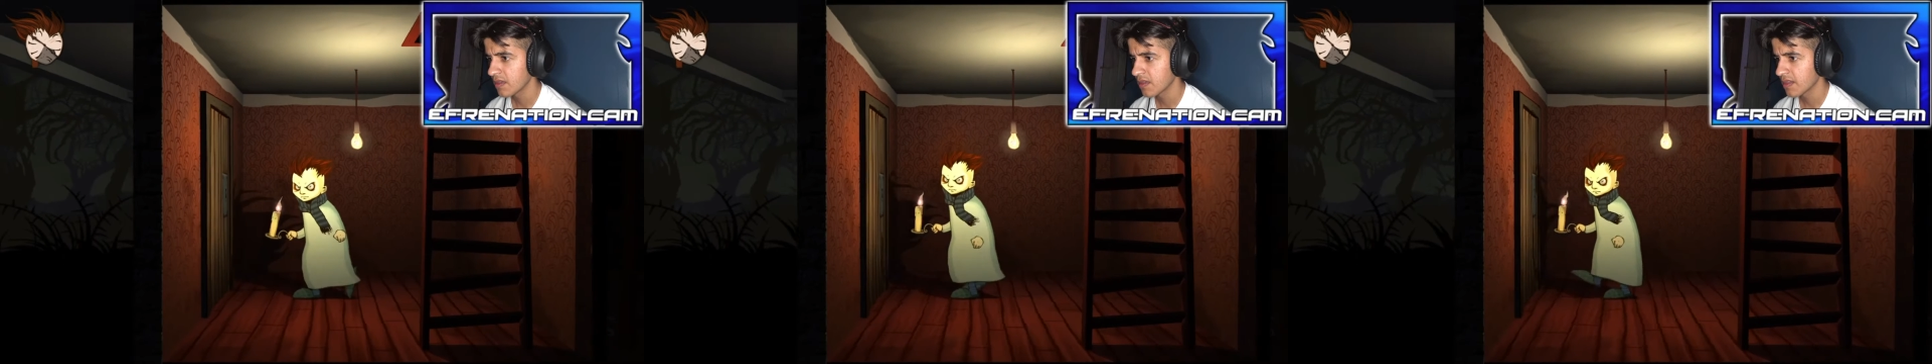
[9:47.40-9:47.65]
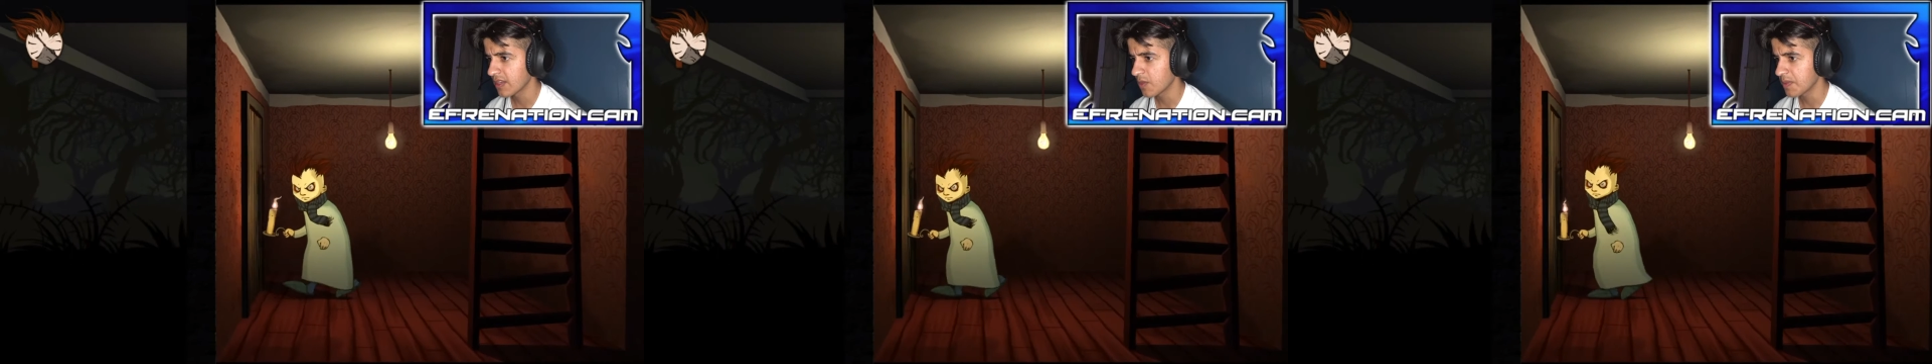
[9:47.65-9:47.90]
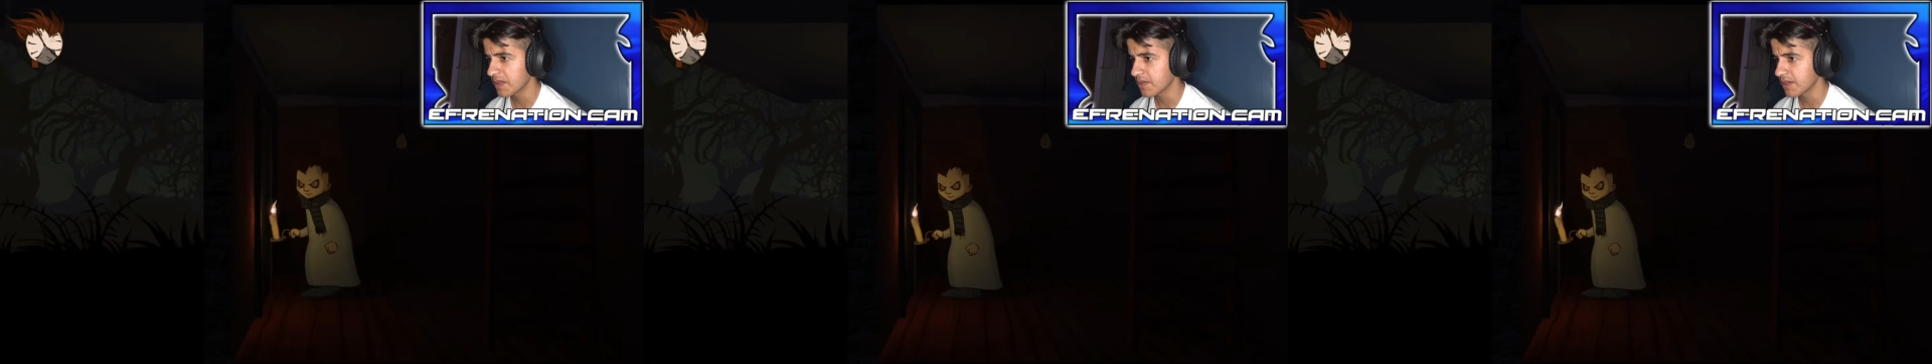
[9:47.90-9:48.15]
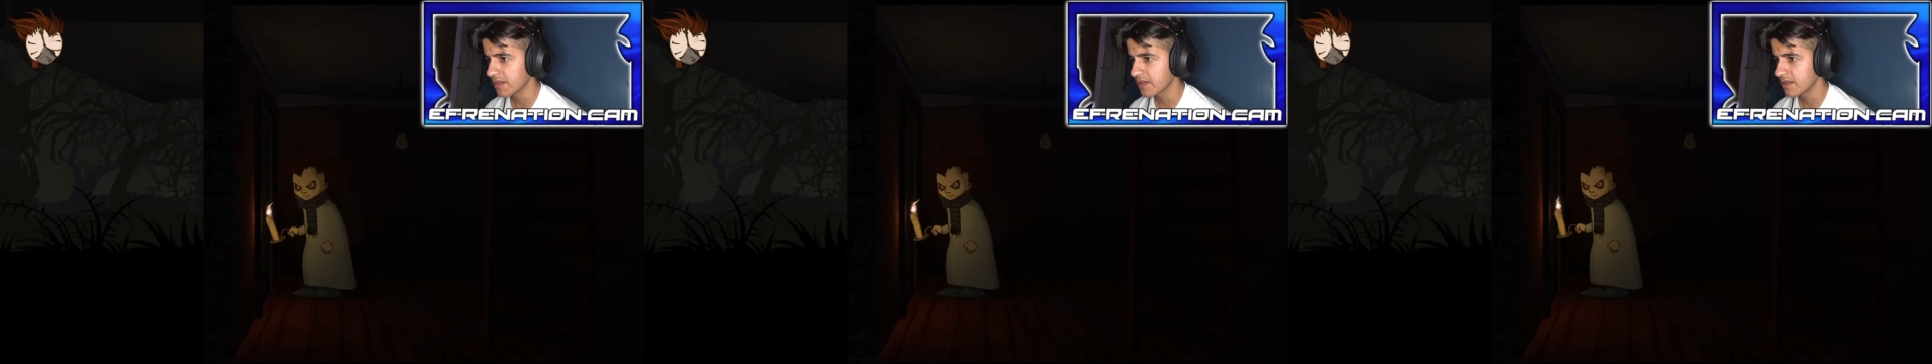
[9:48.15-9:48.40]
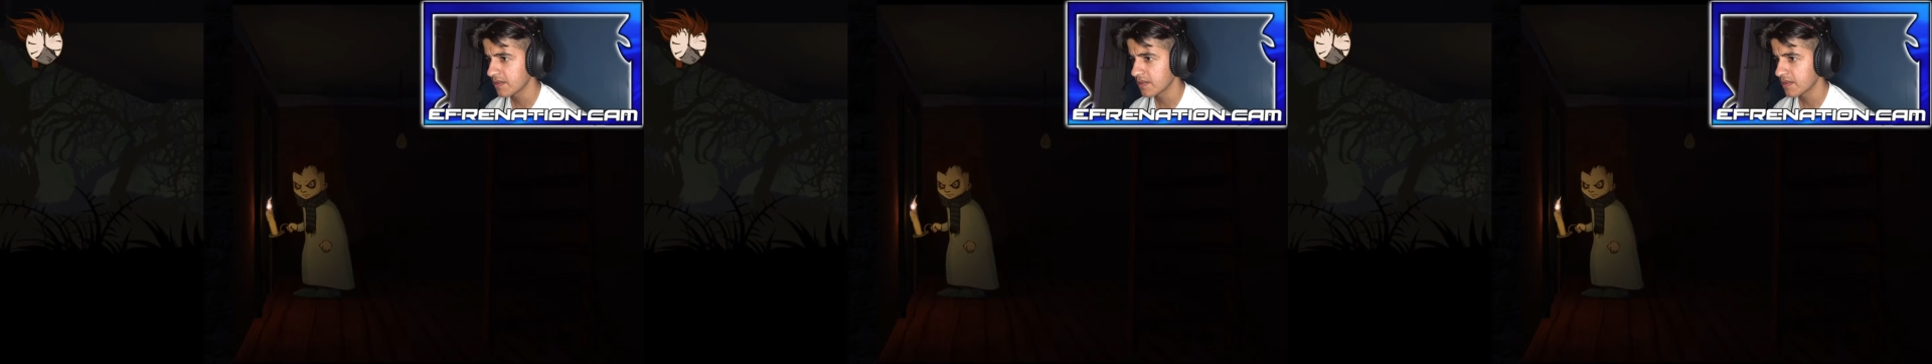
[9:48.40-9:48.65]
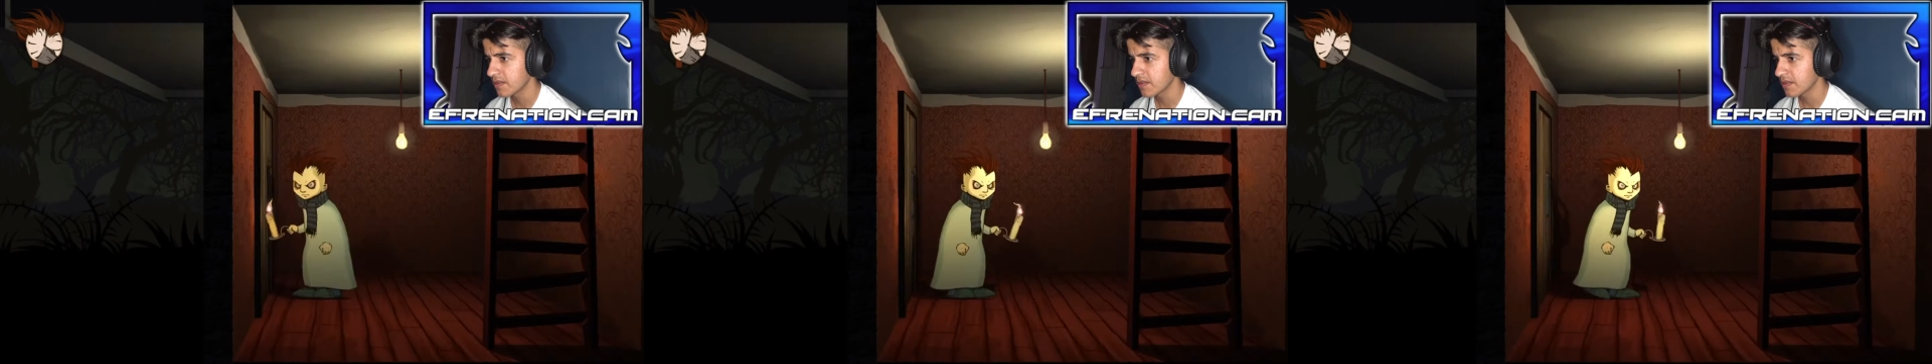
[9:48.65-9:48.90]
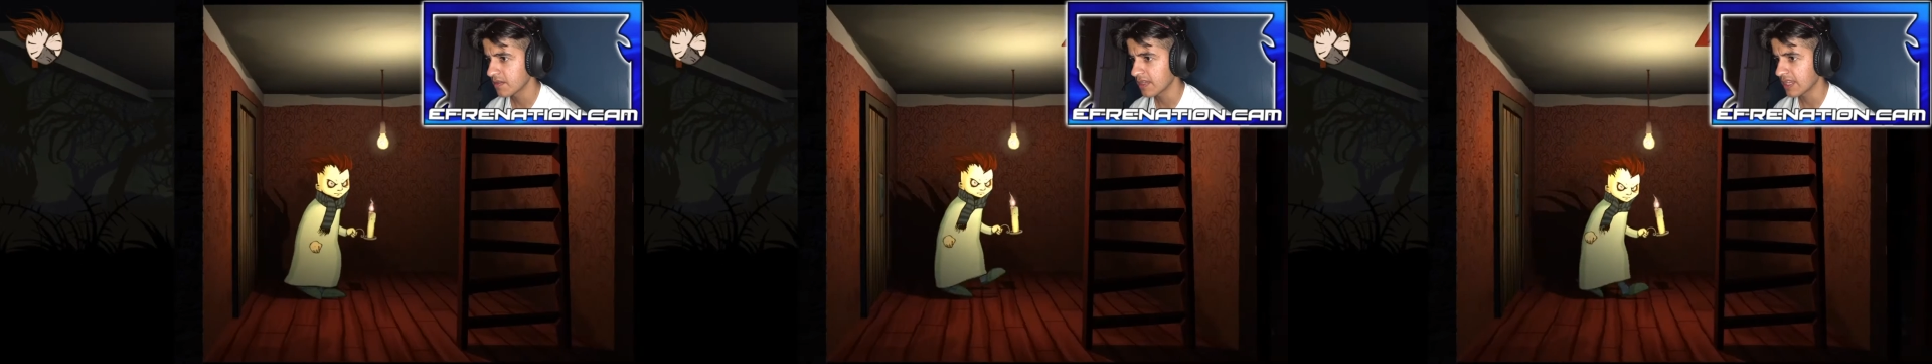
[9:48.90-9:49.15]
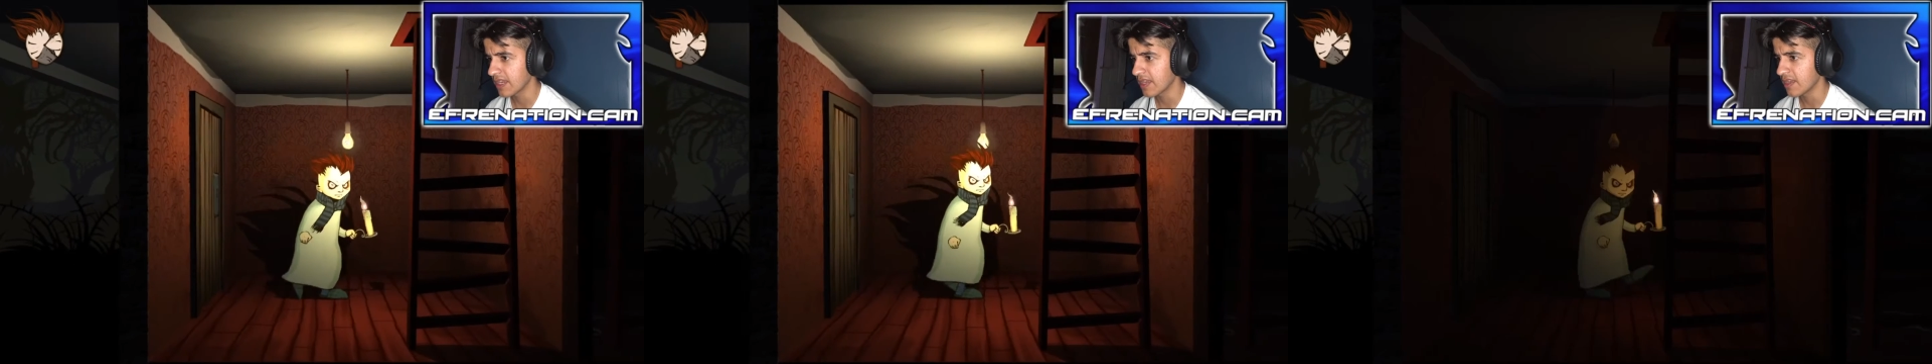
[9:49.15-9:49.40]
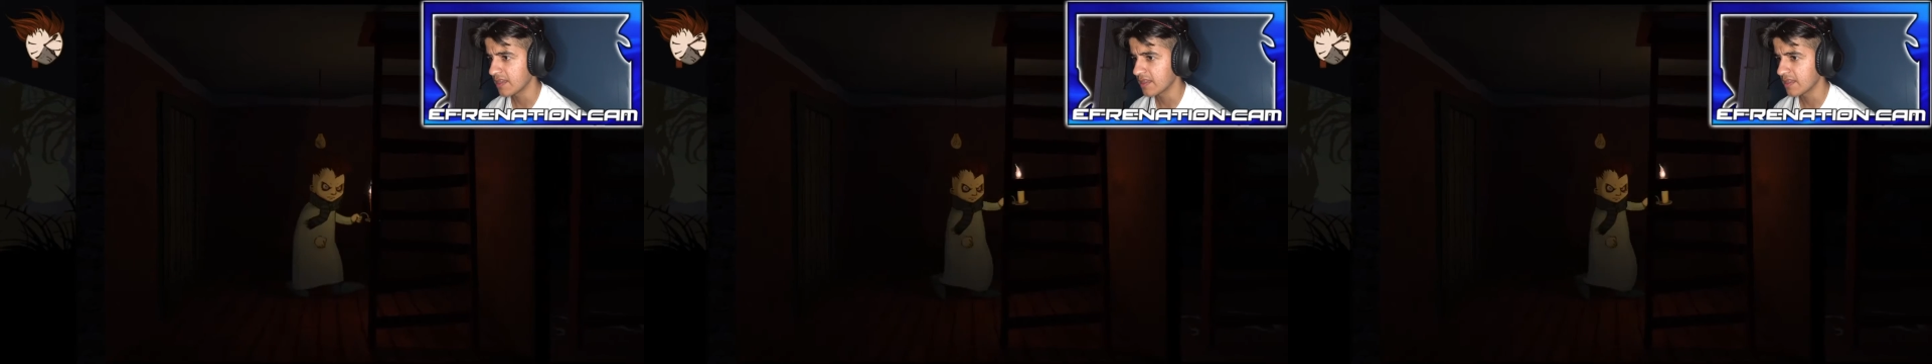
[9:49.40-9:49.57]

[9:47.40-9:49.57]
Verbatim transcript: Could I open the door? I cannot.